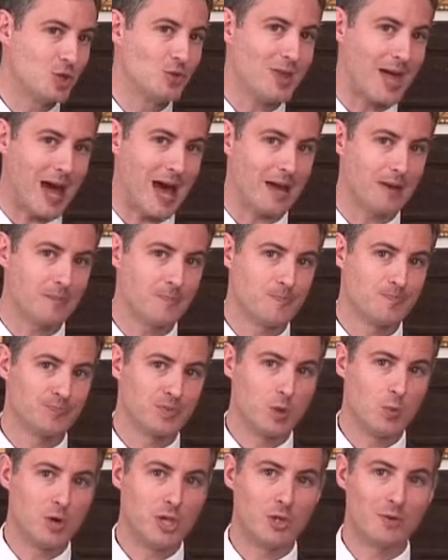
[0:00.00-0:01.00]
do
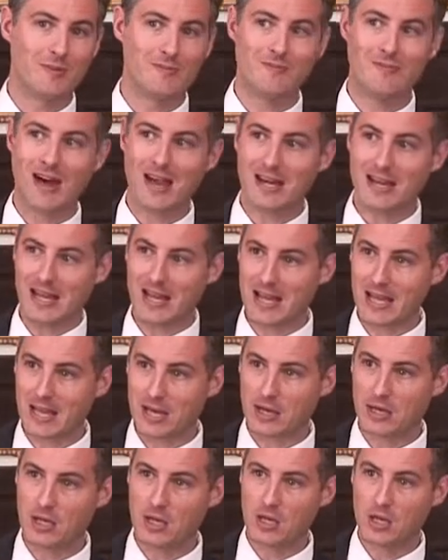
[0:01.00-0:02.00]
that, when you invite
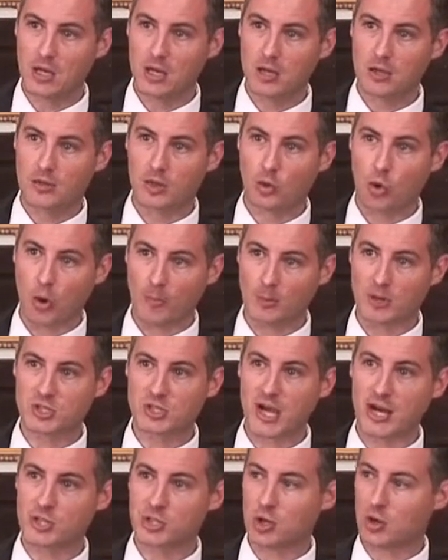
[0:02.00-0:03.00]
in the corporate
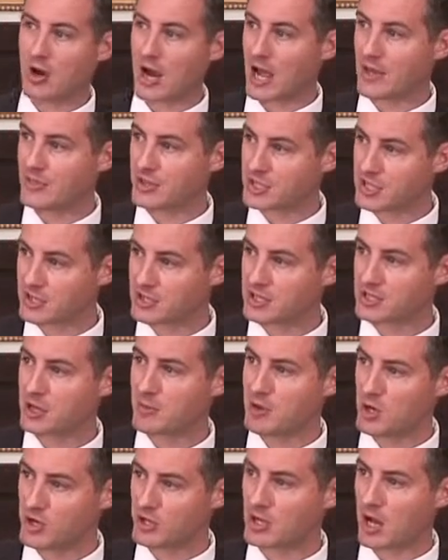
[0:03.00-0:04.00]
sector and the
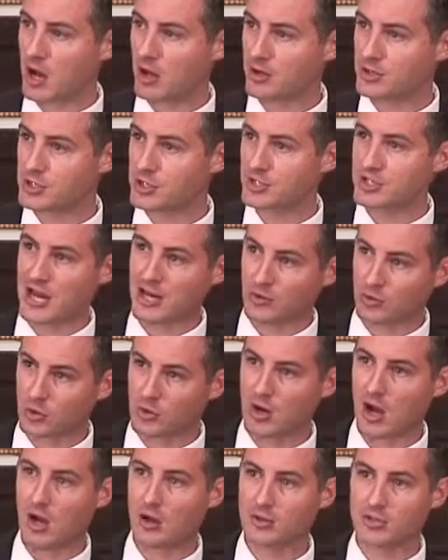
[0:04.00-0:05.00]
community colleges,
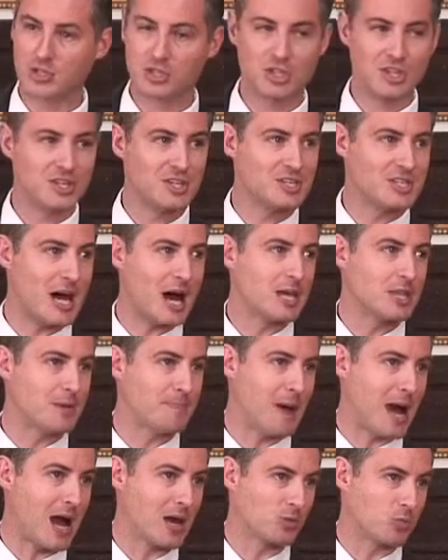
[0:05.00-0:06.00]
technical colleges, to design
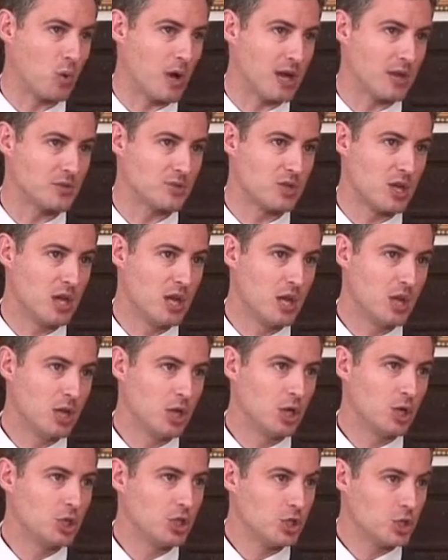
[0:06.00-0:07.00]
the pathways,
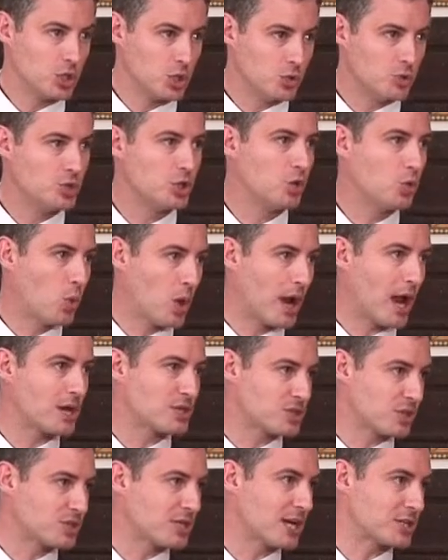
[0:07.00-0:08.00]
you do what I
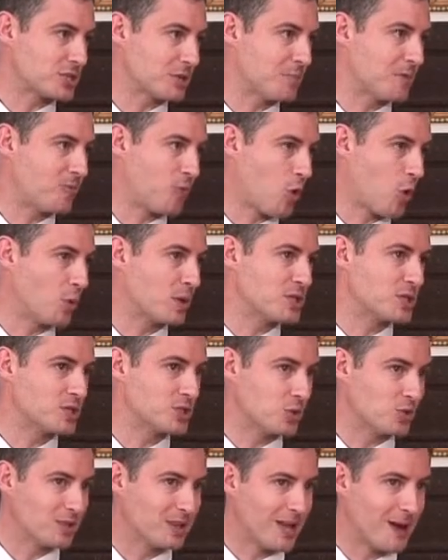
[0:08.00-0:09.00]
suggested before, which
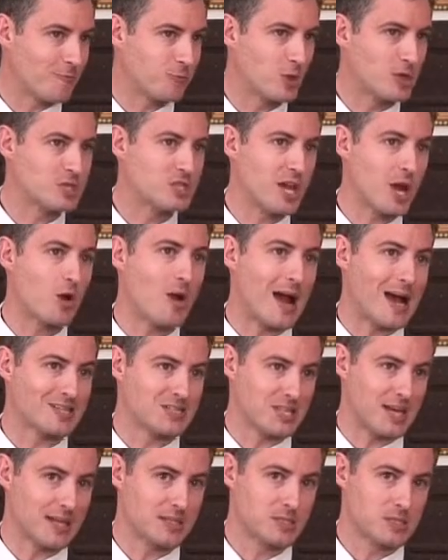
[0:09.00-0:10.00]
is you leverage their
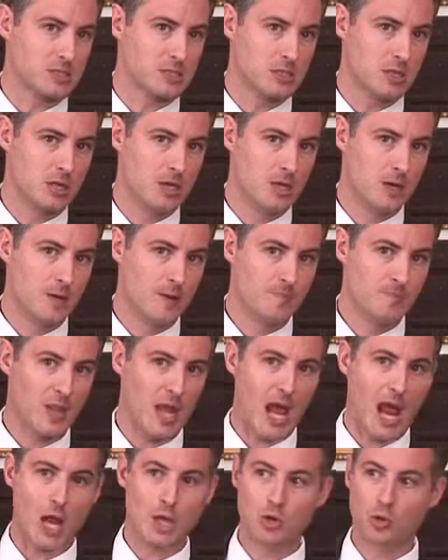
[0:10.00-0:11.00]
assets
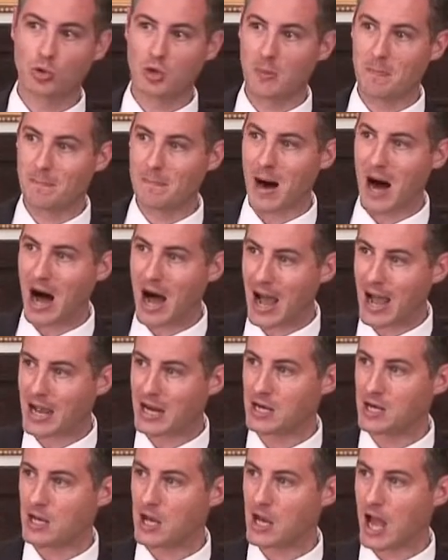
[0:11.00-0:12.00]
and you
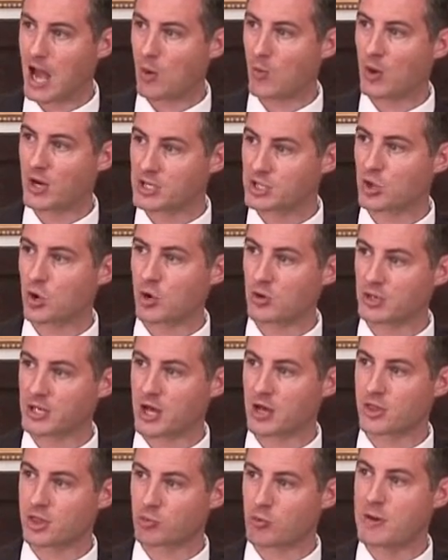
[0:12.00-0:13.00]
combine what is currently
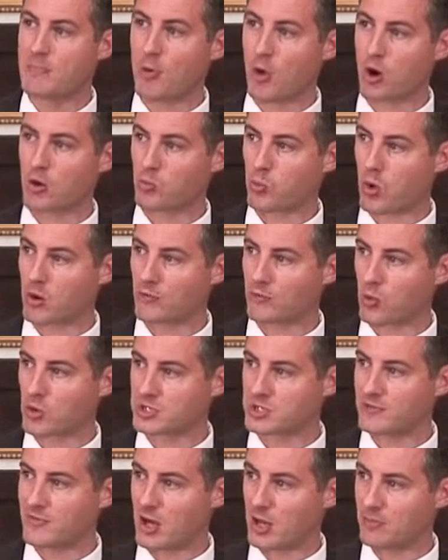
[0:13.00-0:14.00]
a 3-part
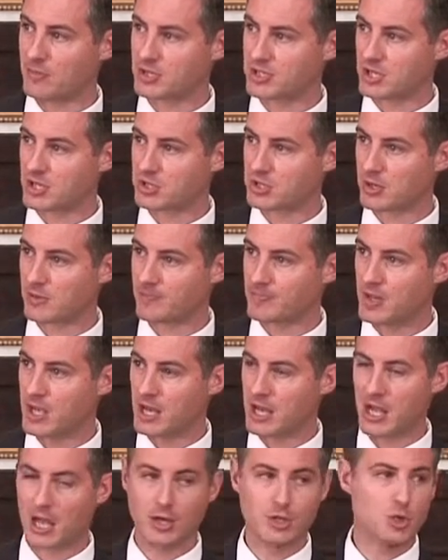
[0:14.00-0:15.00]
workforce development system
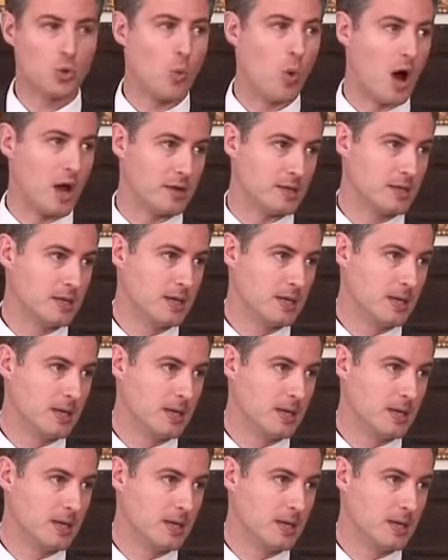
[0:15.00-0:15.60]
into one.